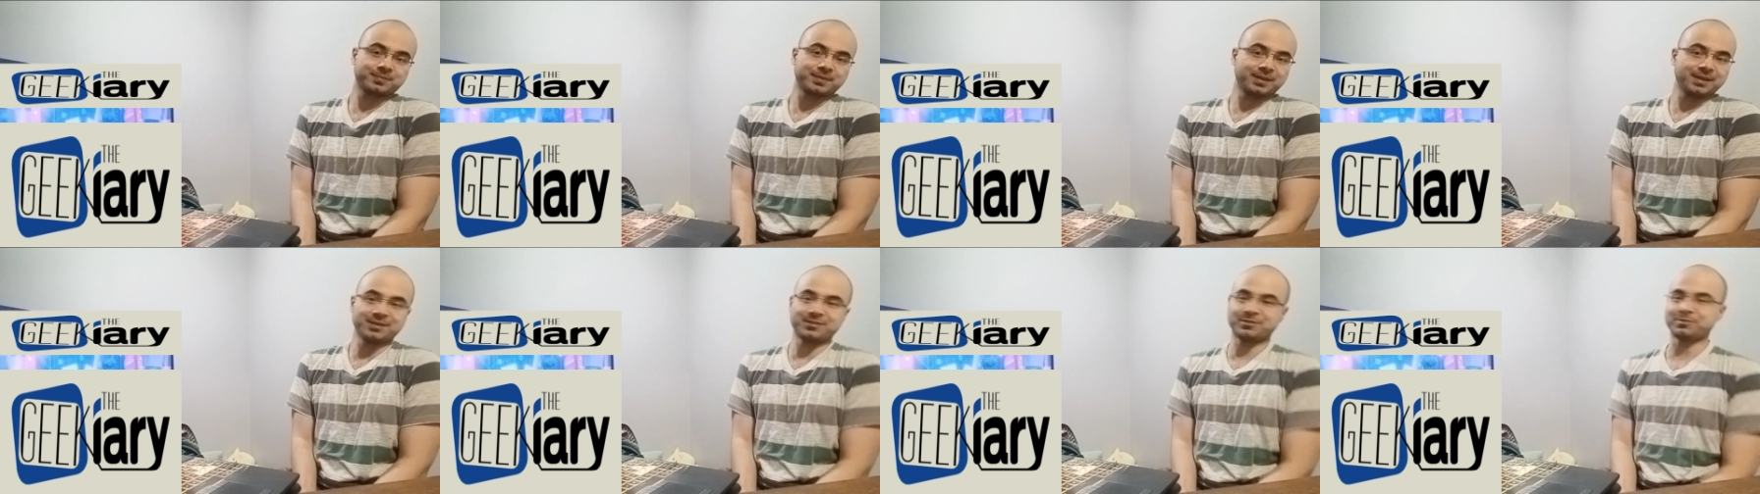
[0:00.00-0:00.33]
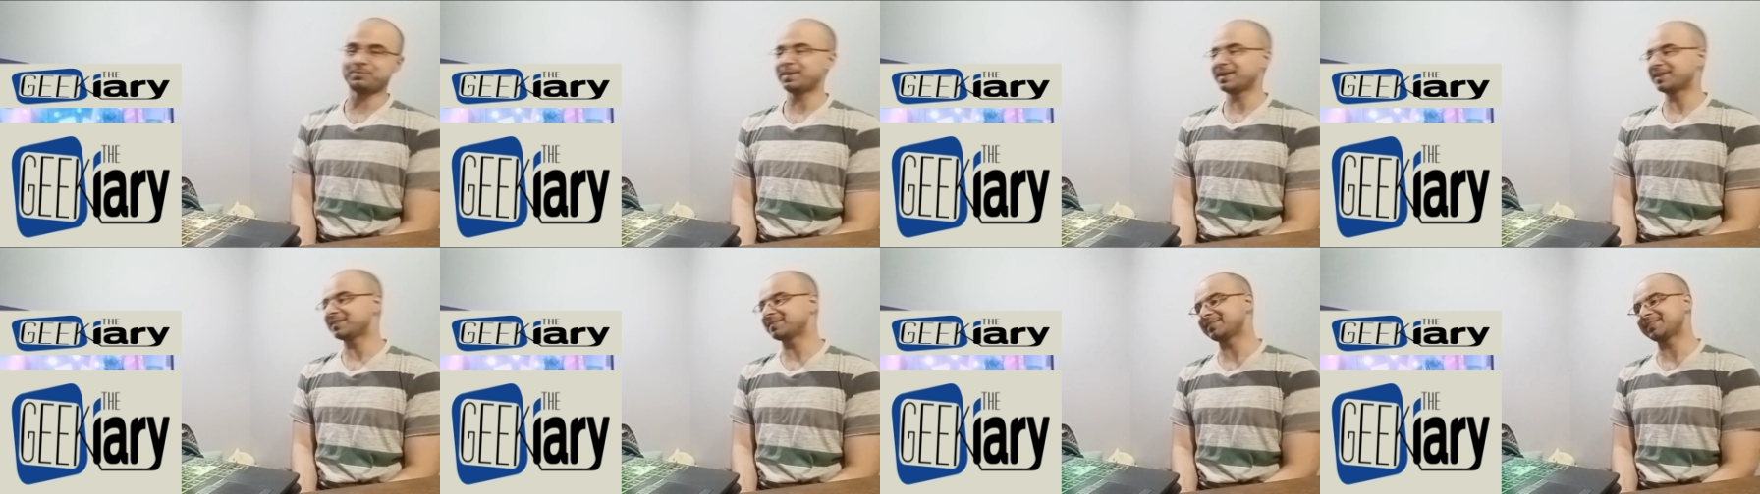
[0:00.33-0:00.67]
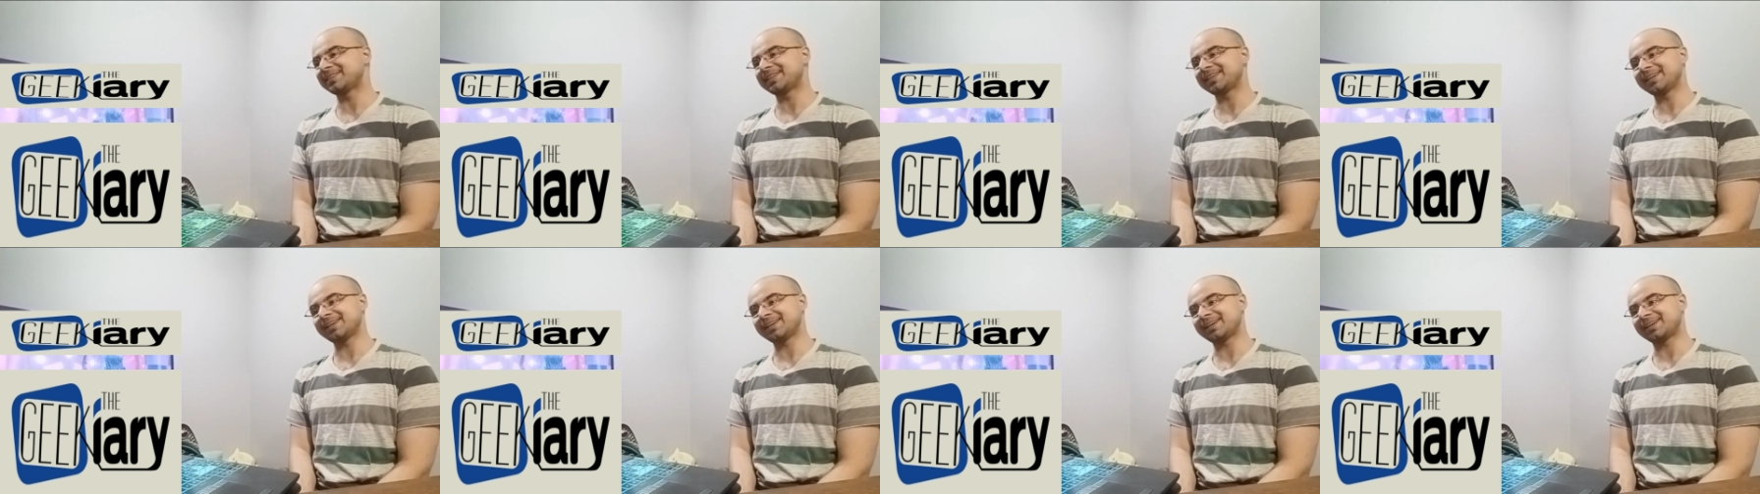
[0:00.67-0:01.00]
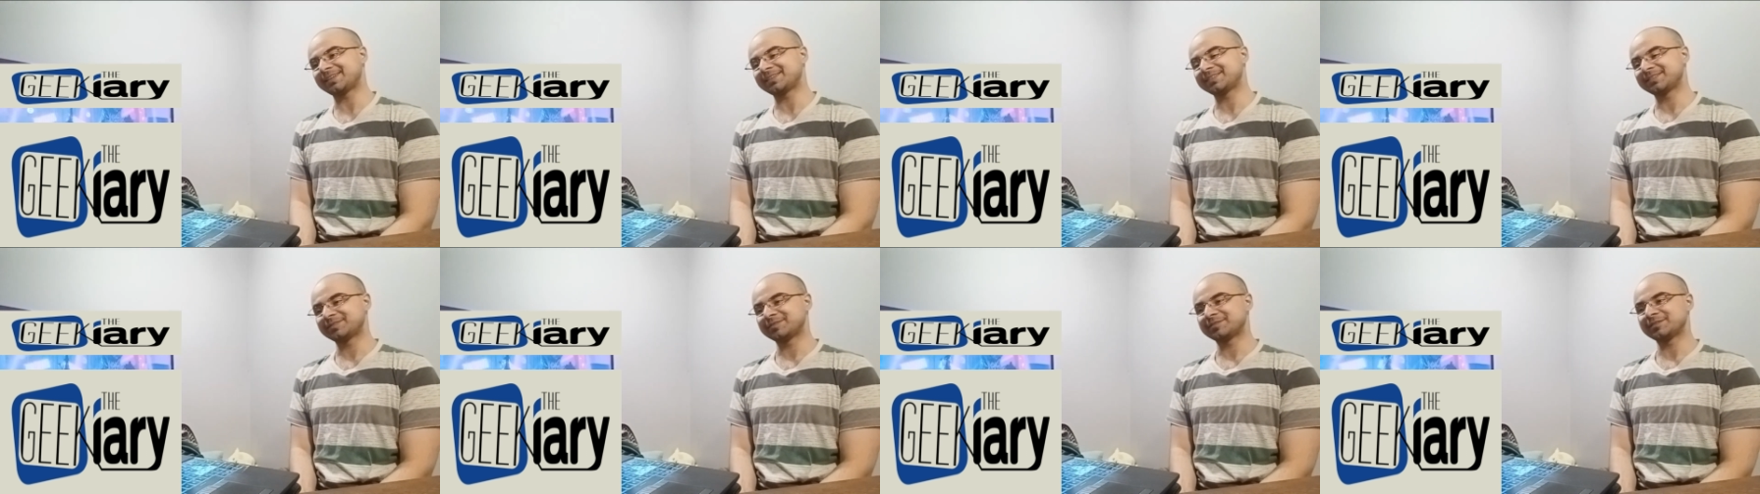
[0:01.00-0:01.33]
it's Bestia,
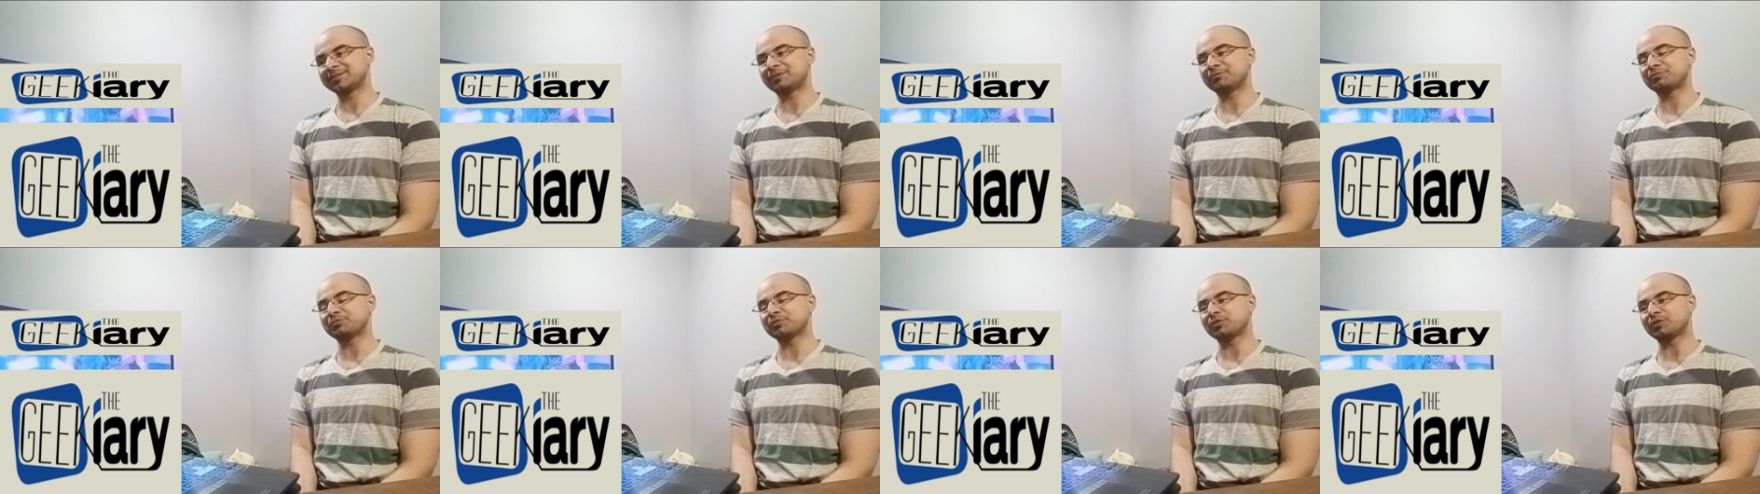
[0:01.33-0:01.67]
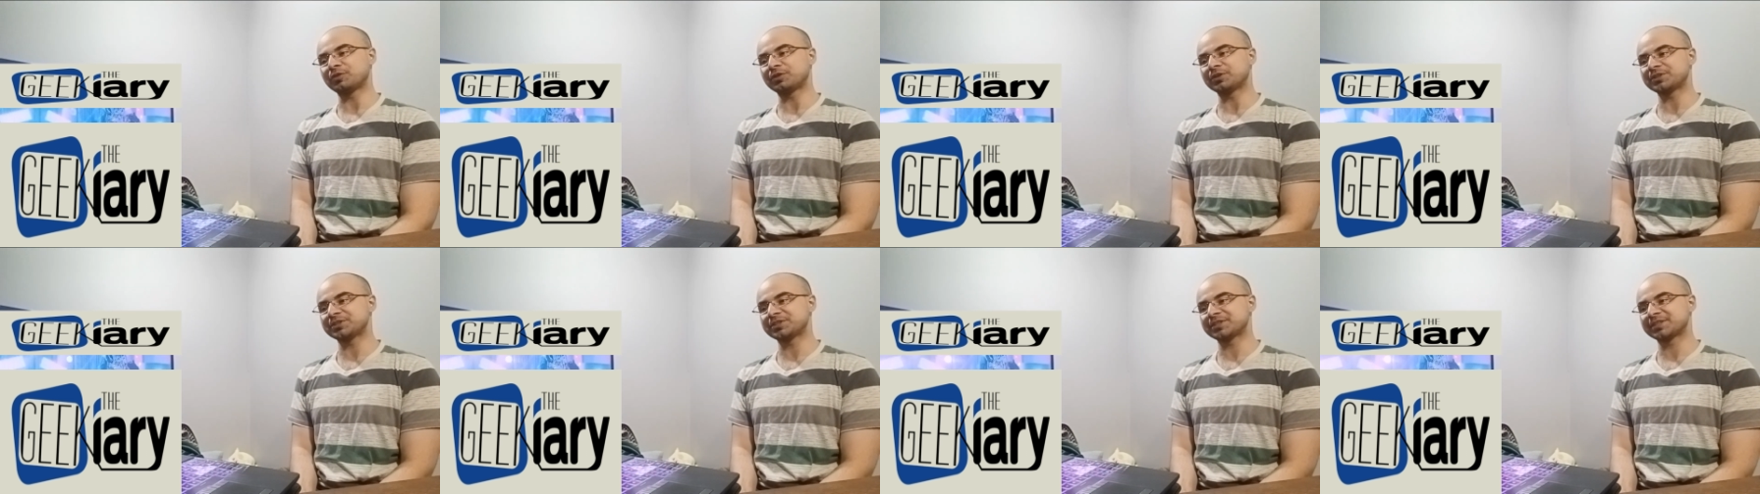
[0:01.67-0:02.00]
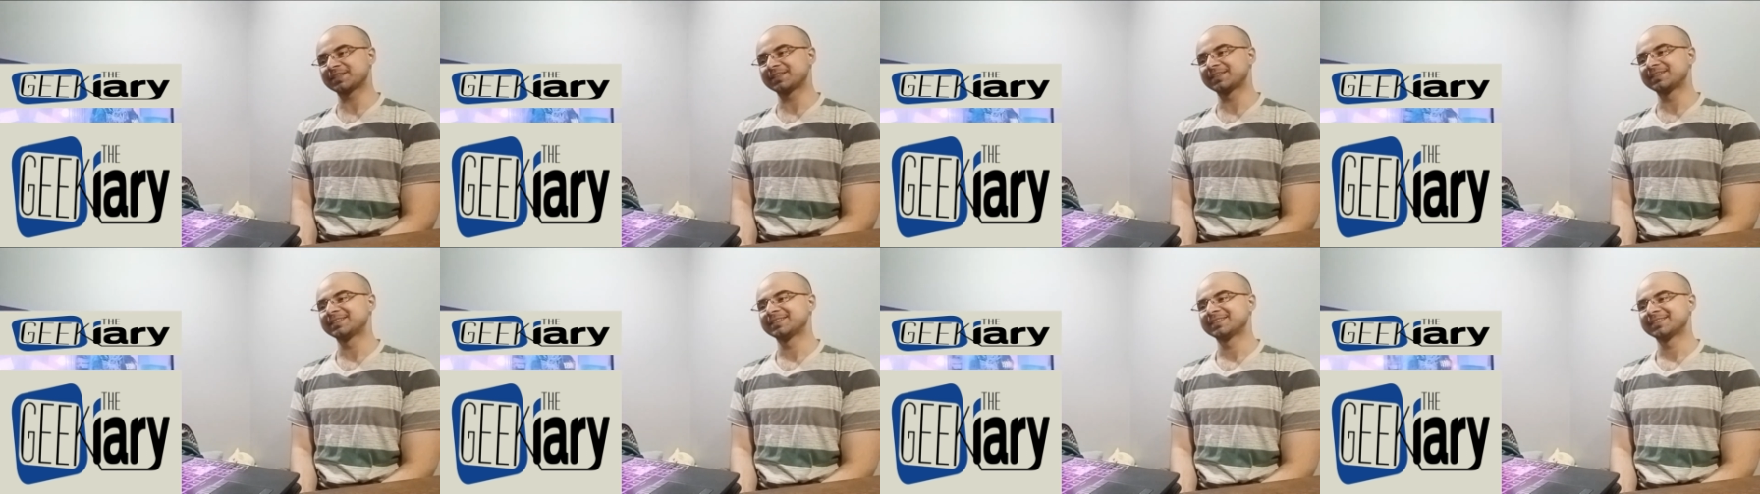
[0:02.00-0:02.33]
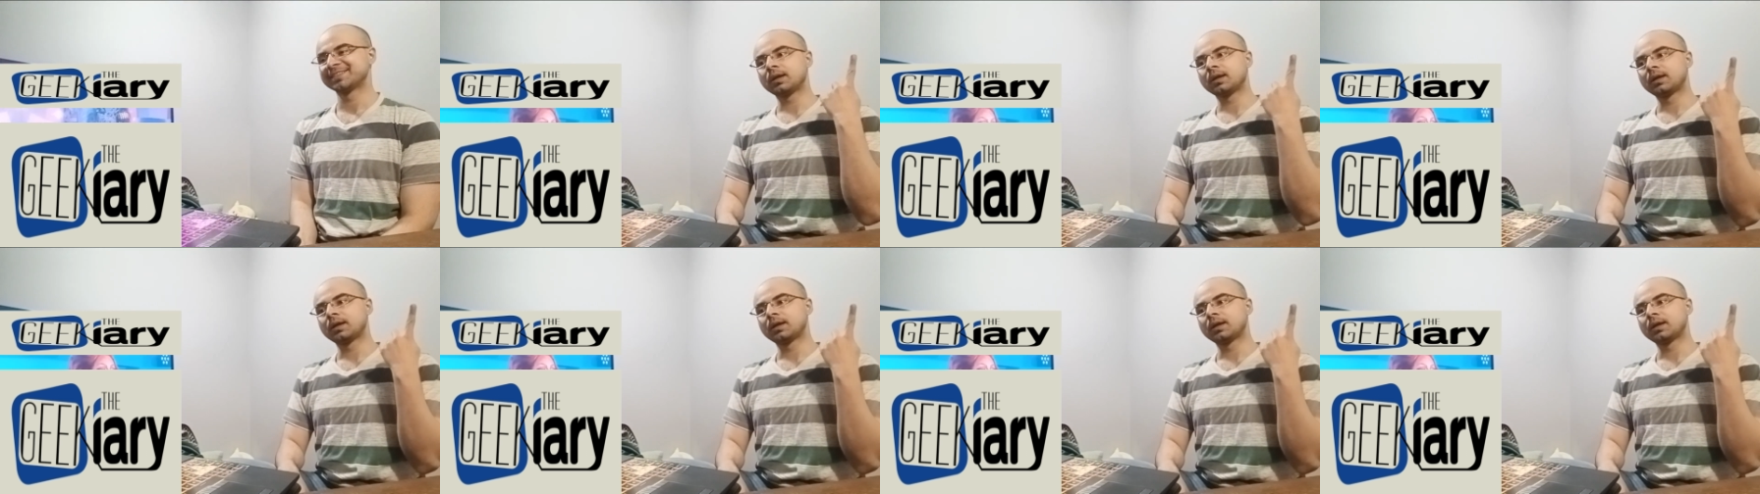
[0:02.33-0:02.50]
of course.